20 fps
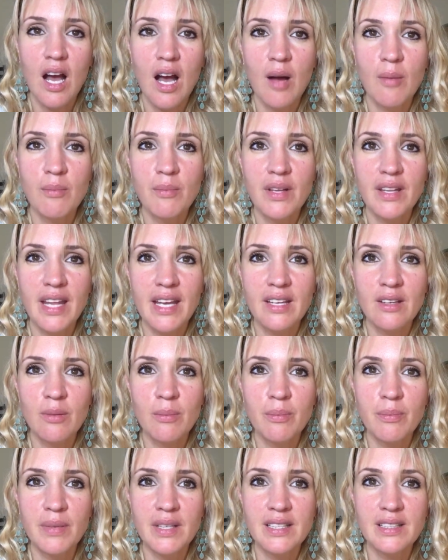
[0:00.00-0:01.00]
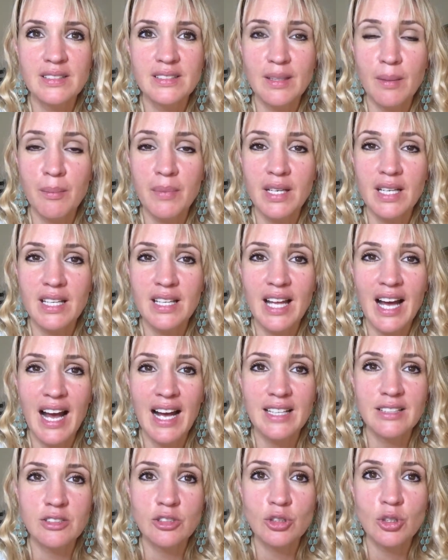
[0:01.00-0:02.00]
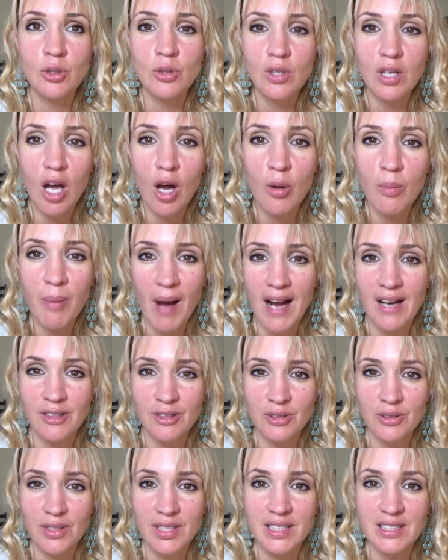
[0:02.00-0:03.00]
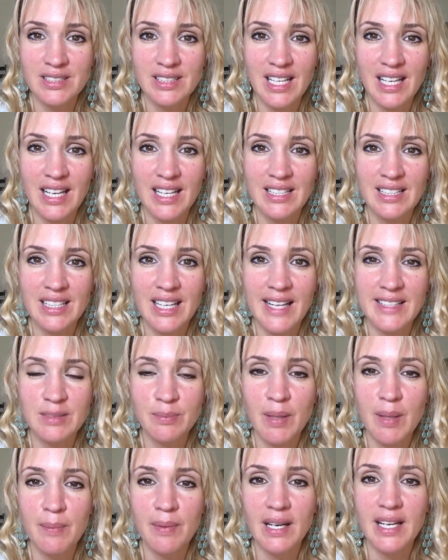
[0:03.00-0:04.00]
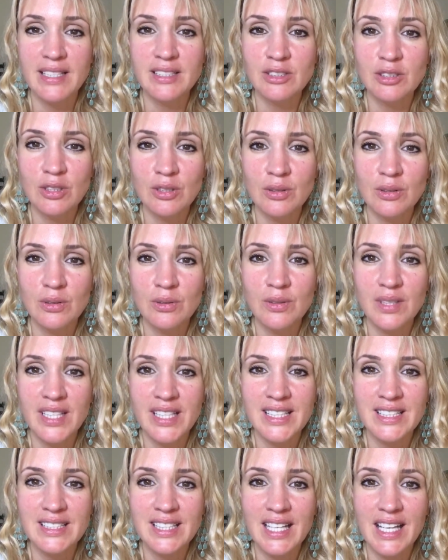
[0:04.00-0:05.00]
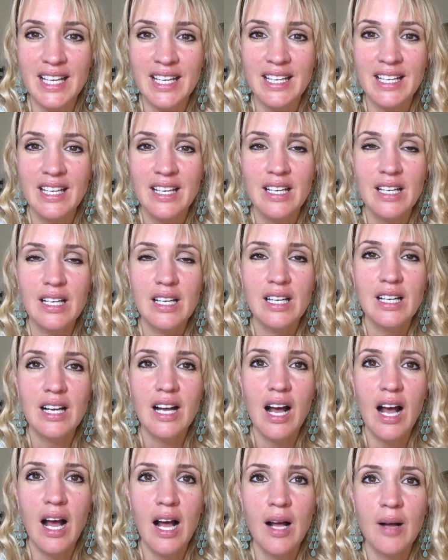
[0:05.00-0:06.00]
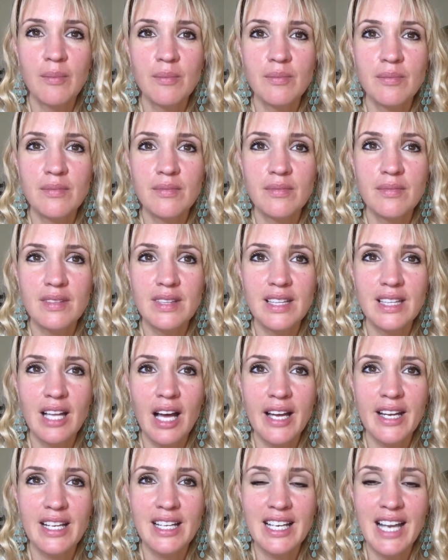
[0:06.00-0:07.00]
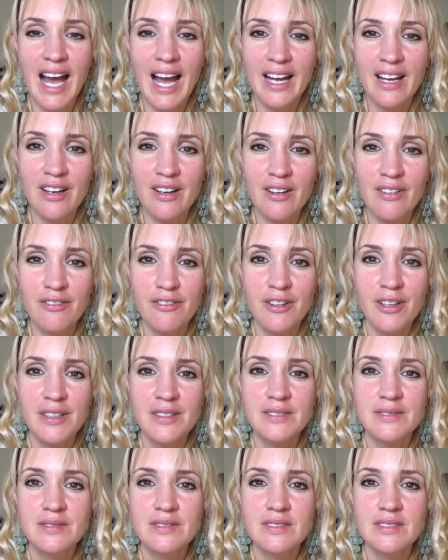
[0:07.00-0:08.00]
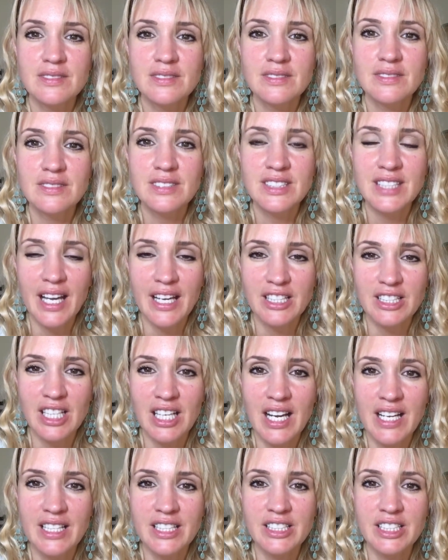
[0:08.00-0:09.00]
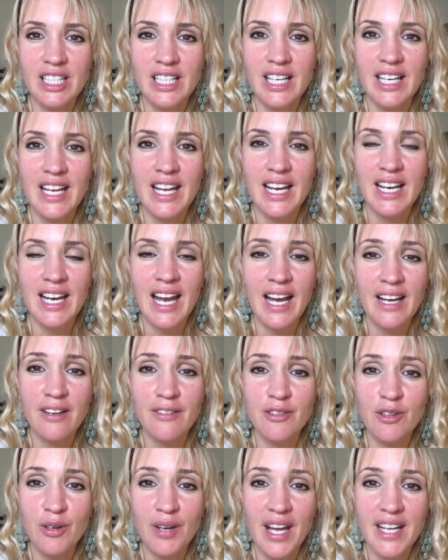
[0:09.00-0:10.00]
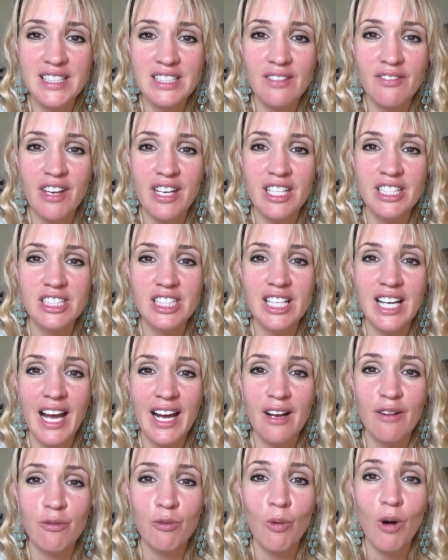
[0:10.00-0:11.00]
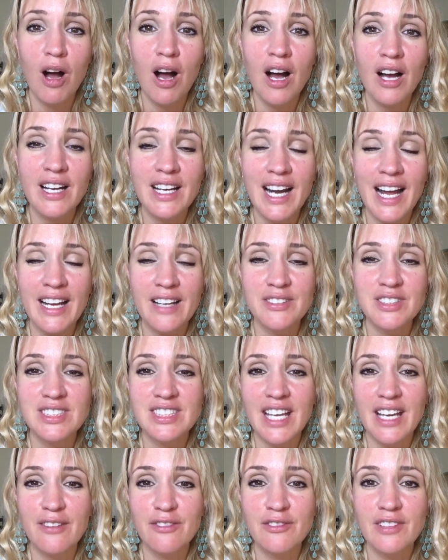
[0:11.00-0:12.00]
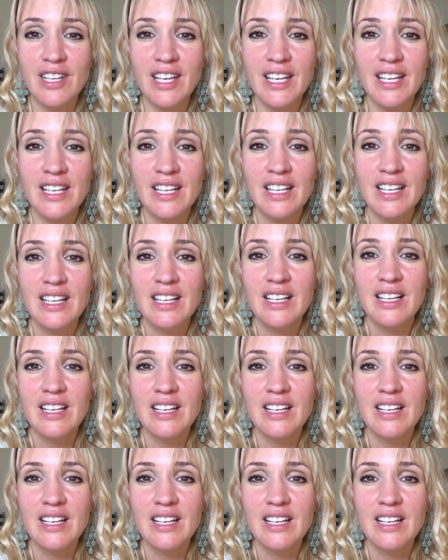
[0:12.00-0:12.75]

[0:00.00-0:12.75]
but they could be somebody that has too low boundaries and lets people in too easily, like lack of sexual energy, lack of creative energy, lack of work, lack of safety.